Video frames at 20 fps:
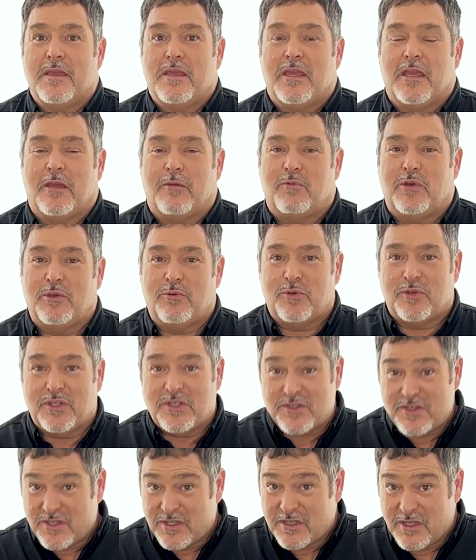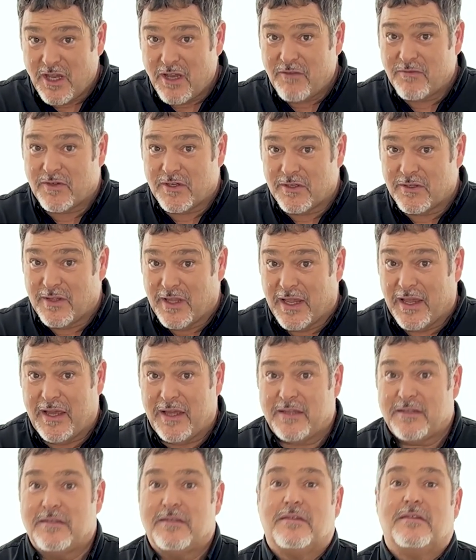And we will discover
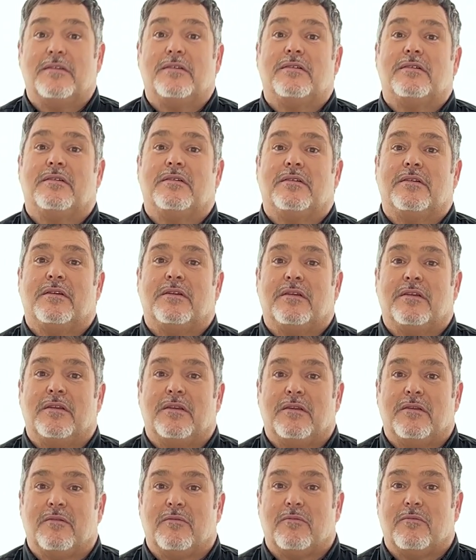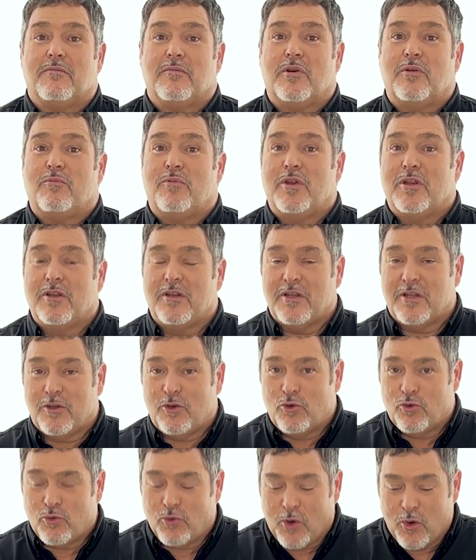that when we're in a
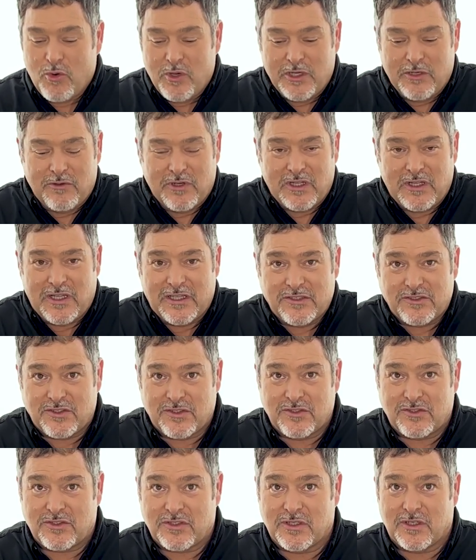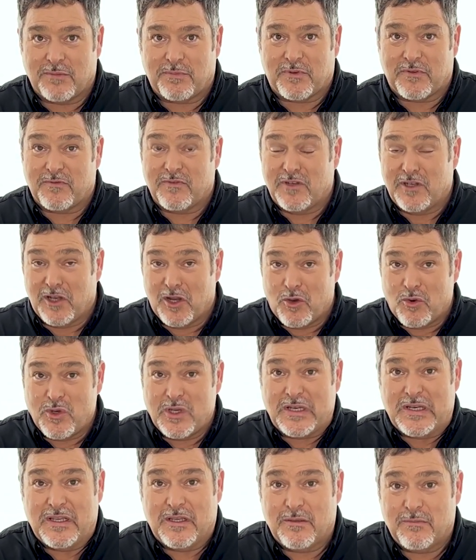growing relationship of
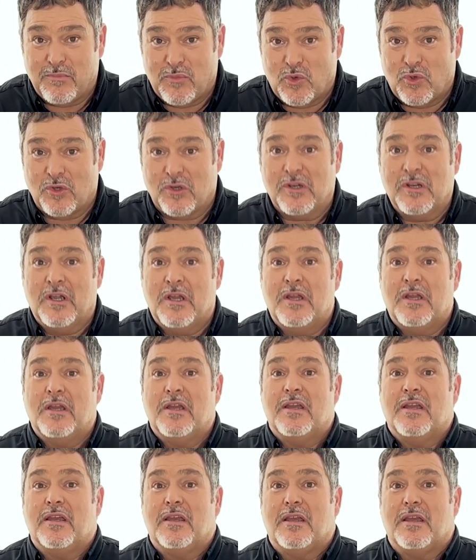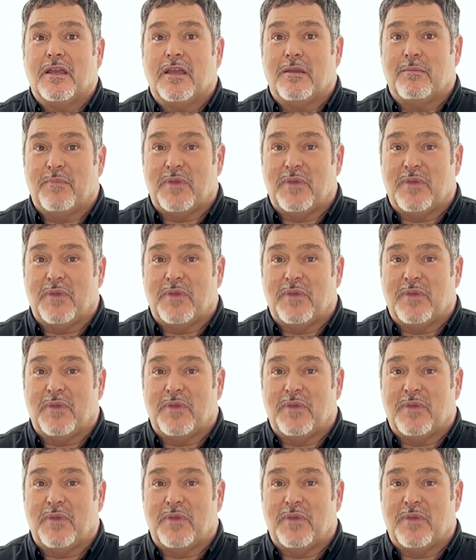knowing Him more and